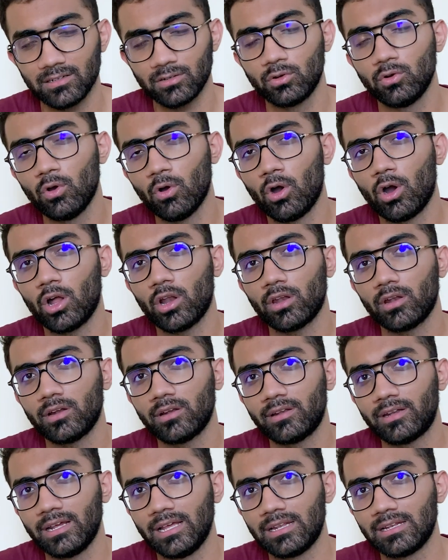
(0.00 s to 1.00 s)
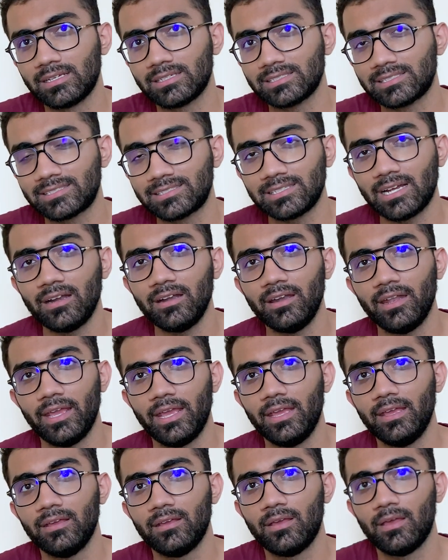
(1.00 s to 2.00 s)
it will go on till
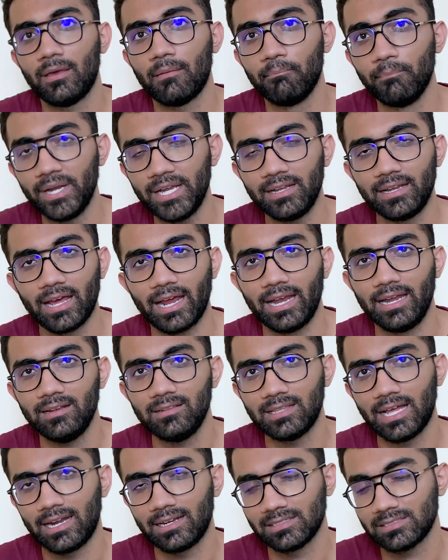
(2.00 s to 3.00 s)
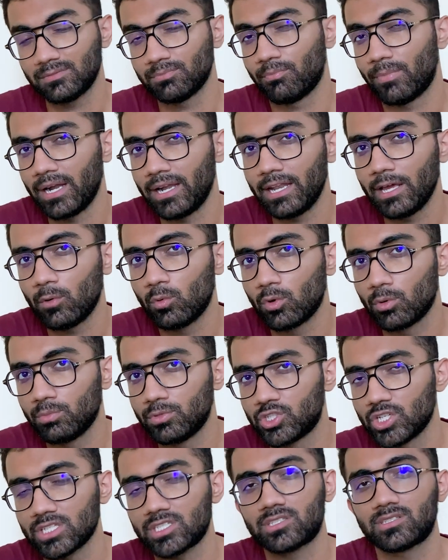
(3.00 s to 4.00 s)
Sunday midnight, that is Monday will
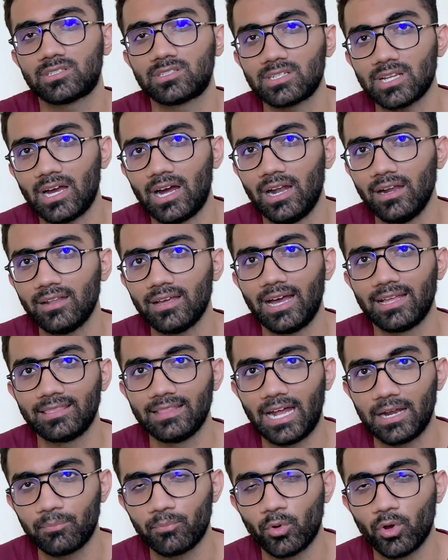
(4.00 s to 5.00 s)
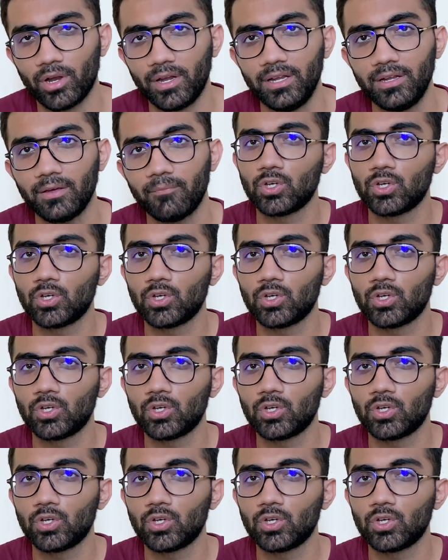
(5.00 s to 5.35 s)
just start at that point.